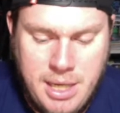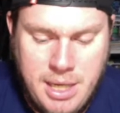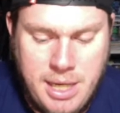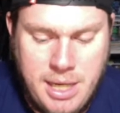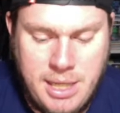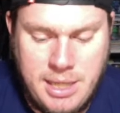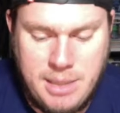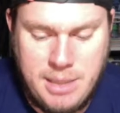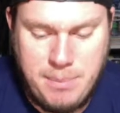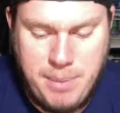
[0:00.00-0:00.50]

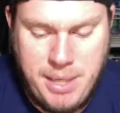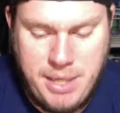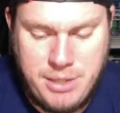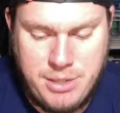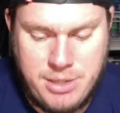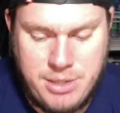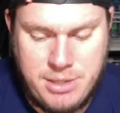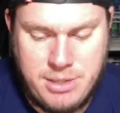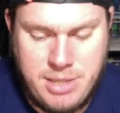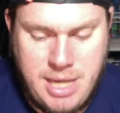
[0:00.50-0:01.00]
in the
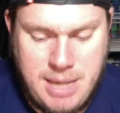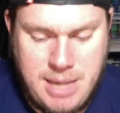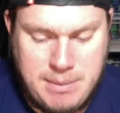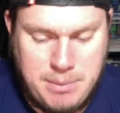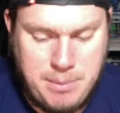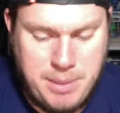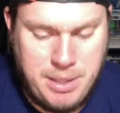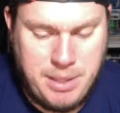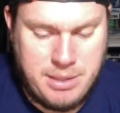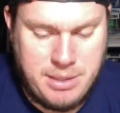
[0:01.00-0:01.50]
pages Captain
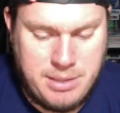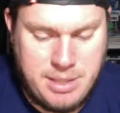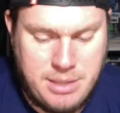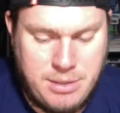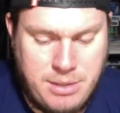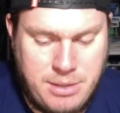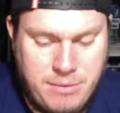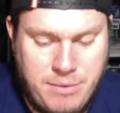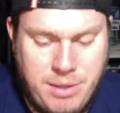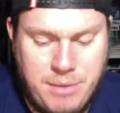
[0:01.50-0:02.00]
America
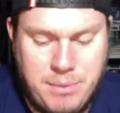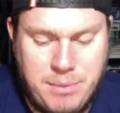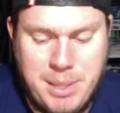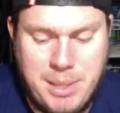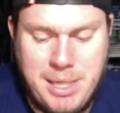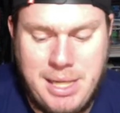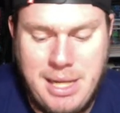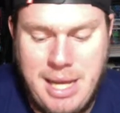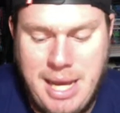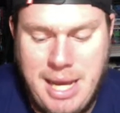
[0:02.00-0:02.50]
Sentinel of
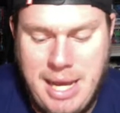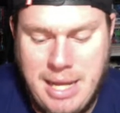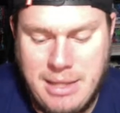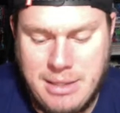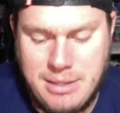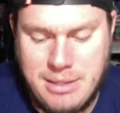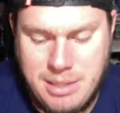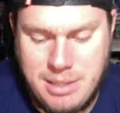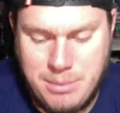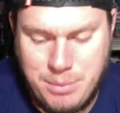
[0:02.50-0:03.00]
Liberty and
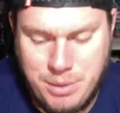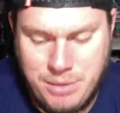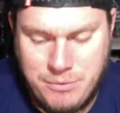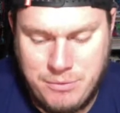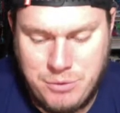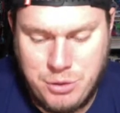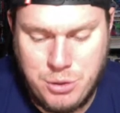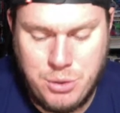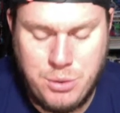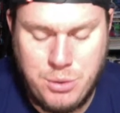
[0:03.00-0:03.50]
the Symbol of
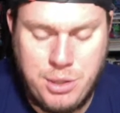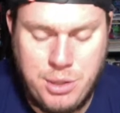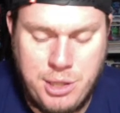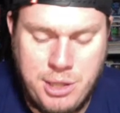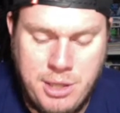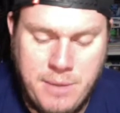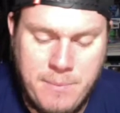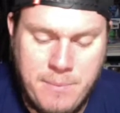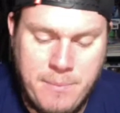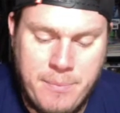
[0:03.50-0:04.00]
Truth.
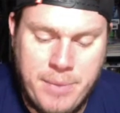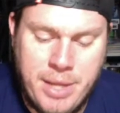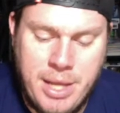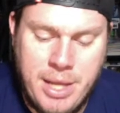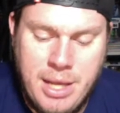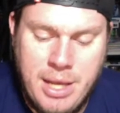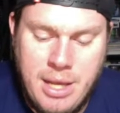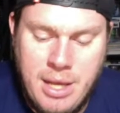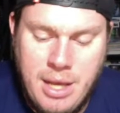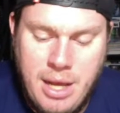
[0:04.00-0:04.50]

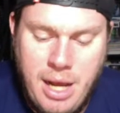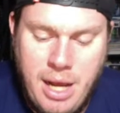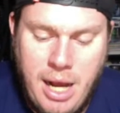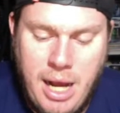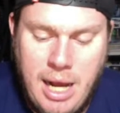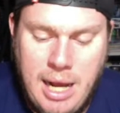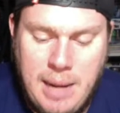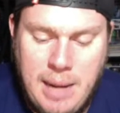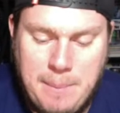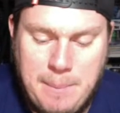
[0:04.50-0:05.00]

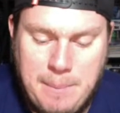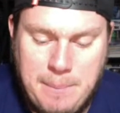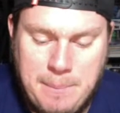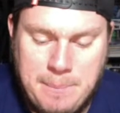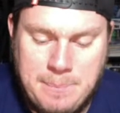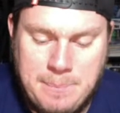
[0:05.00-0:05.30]
Um,